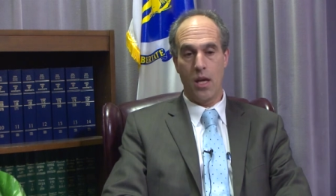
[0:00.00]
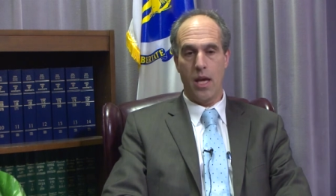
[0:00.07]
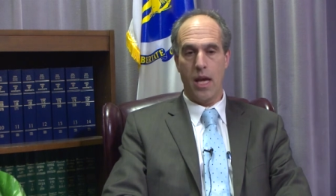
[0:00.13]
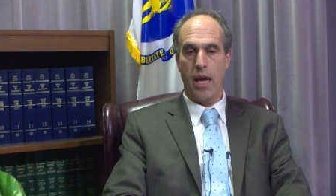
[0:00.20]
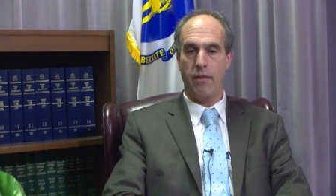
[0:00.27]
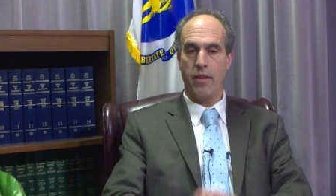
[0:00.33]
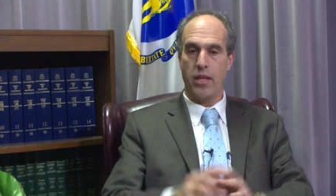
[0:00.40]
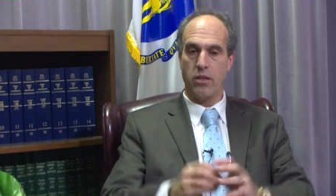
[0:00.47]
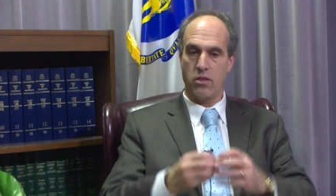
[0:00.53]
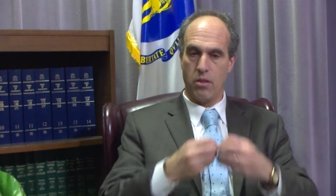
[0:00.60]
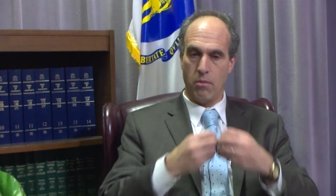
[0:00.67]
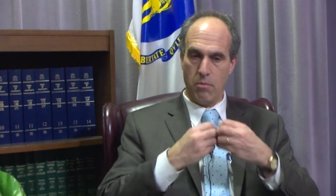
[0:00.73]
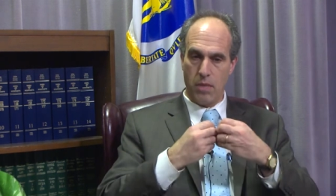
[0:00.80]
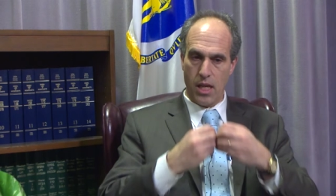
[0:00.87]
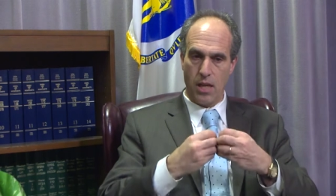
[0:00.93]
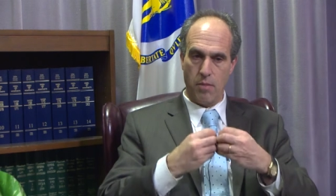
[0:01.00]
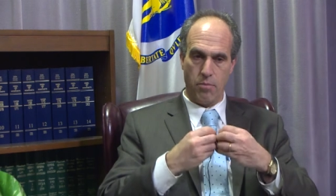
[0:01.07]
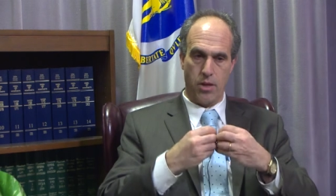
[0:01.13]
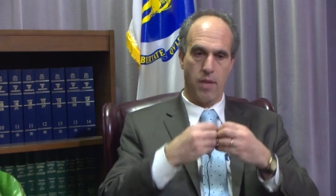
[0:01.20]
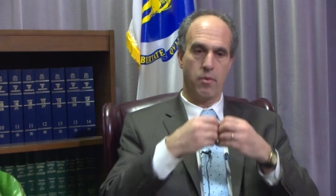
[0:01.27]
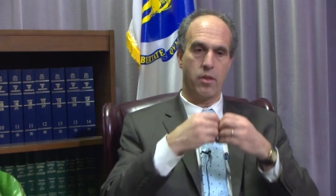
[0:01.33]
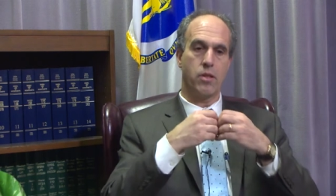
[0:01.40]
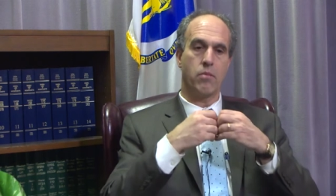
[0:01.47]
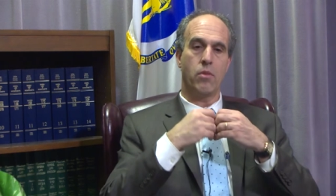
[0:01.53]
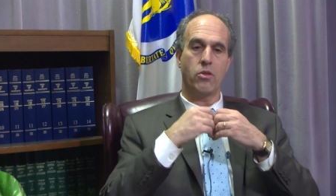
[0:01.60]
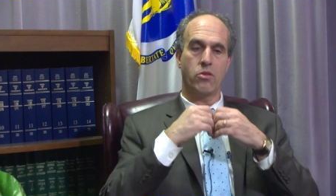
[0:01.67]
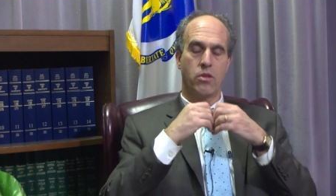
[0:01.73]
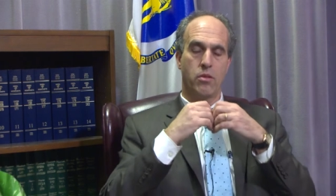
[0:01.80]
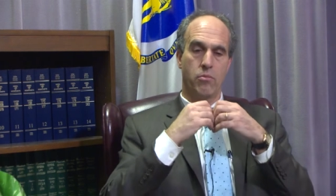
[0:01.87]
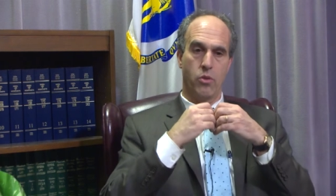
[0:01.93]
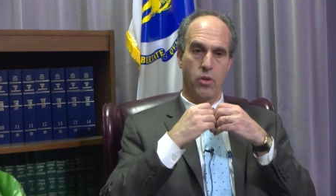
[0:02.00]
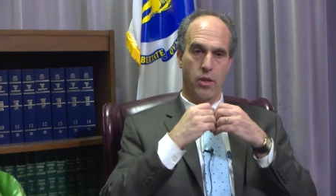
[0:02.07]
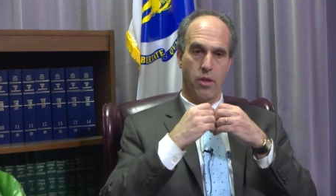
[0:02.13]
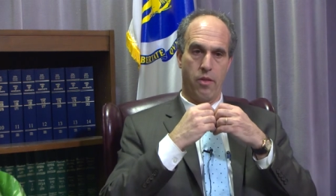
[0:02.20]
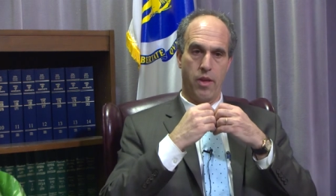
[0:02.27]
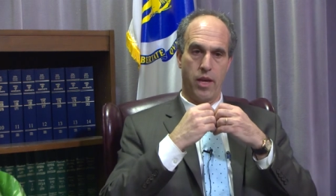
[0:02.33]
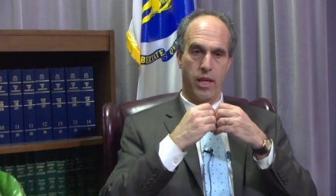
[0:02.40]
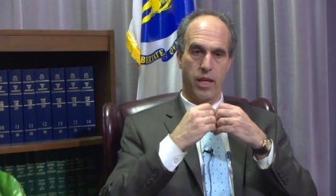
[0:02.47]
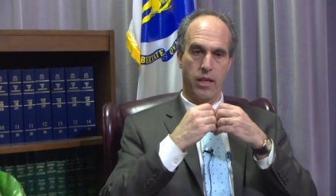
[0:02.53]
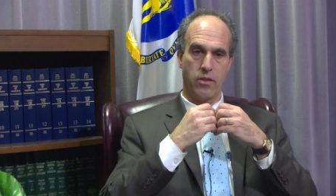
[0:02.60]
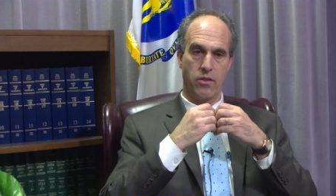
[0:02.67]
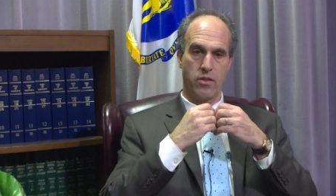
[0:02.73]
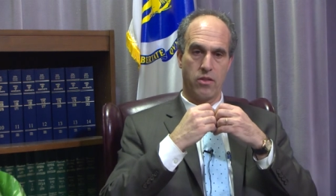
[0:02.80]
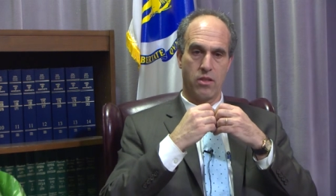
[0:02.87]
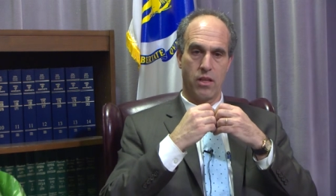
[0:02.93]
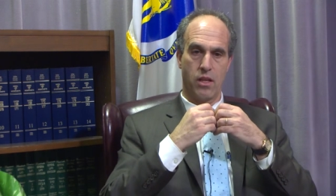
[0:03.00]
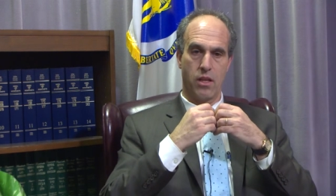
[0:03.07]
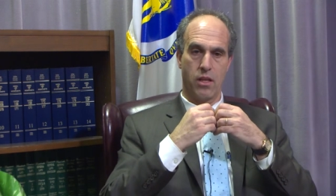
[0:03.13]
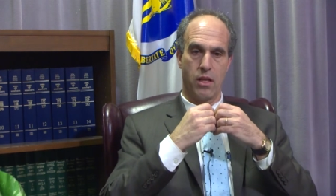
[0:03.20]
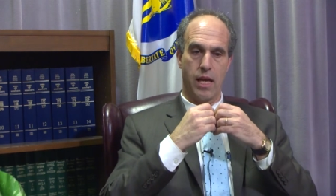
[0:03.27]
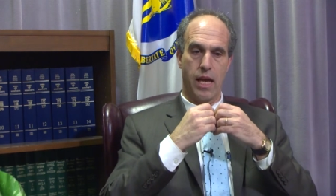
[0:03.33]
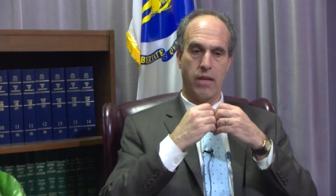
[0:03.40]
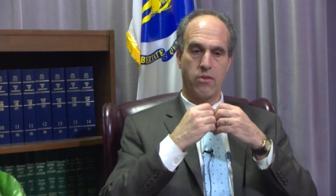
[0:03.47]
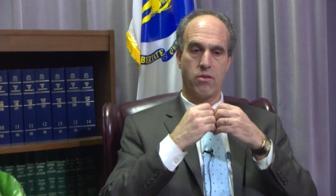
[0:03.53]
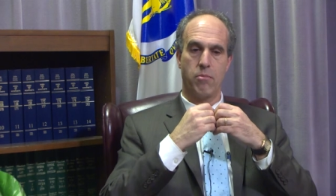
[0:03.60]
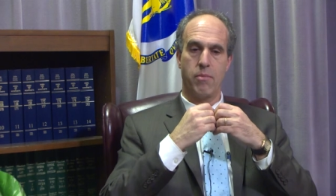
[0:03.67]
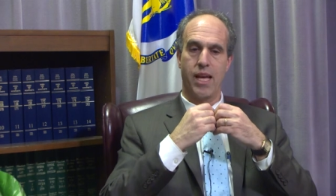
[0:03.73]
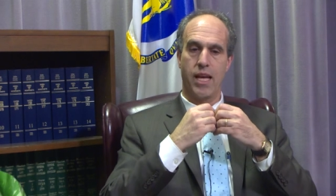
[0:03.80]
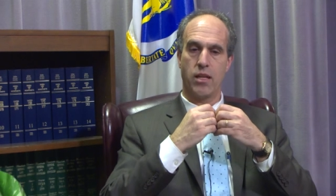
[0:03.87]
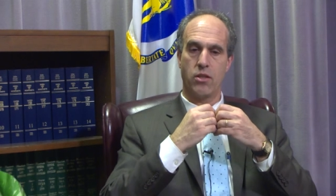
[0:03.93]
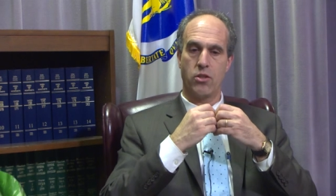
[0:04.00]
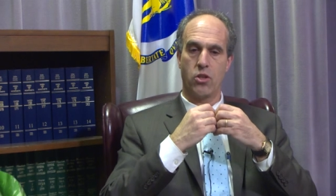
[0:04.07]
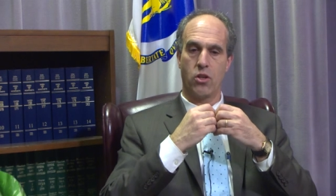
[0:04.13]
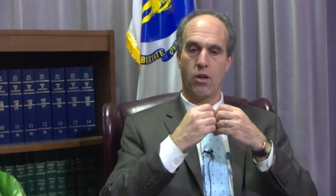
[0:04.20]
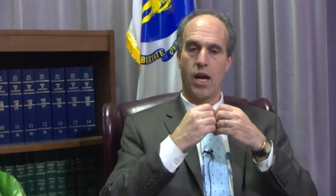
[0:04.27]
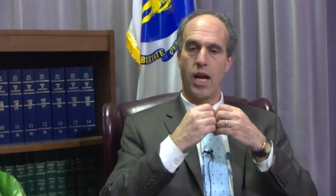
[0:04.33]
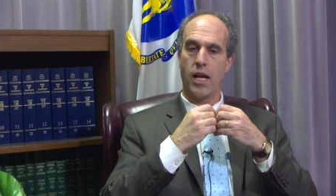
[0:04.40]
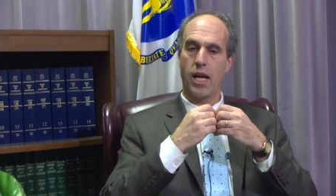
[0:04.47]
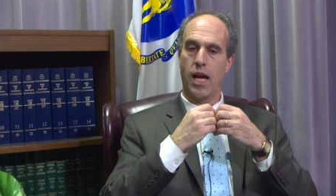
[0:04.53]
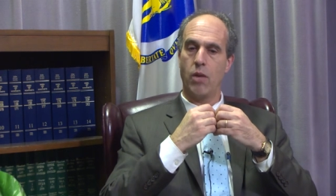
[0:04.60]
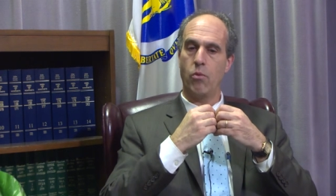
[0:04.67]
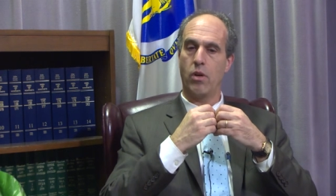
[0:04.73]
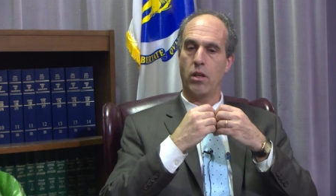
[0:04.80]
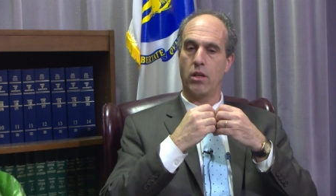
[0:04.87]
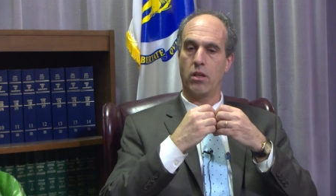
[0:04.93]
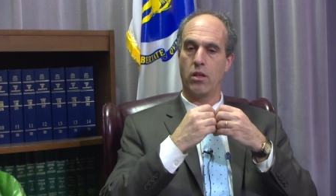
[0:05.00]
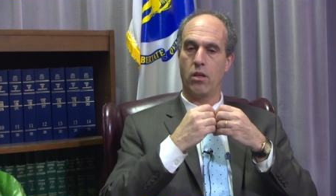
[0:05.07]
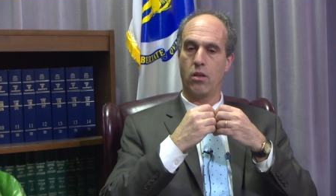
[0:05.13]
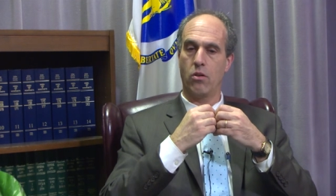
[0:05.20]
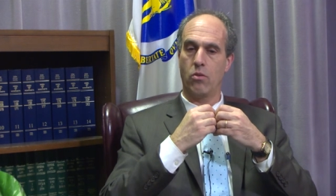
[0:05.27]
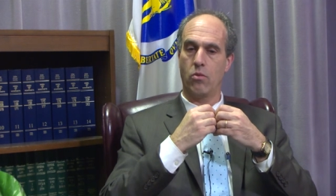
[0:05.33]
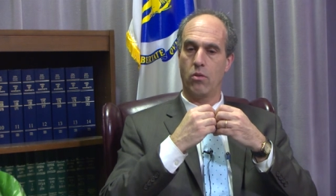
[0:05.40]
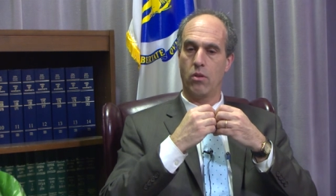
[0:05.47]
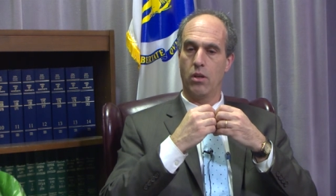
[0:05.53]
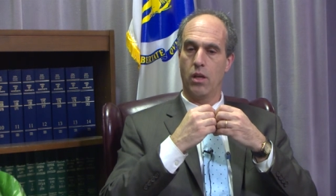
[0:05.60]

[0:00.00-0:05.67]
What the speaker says: And then to me, probably the most important thing is, as a manager, I want to know,